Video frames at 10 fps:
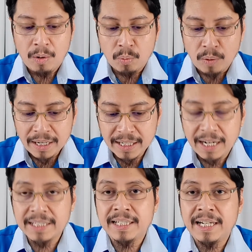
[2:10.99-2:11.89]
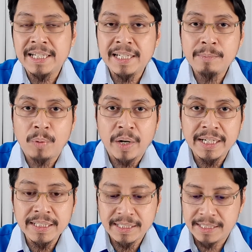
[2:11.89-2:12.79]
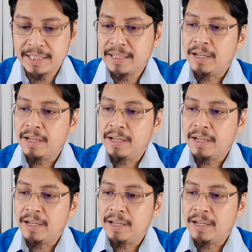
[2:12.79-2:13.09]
what are the learning points,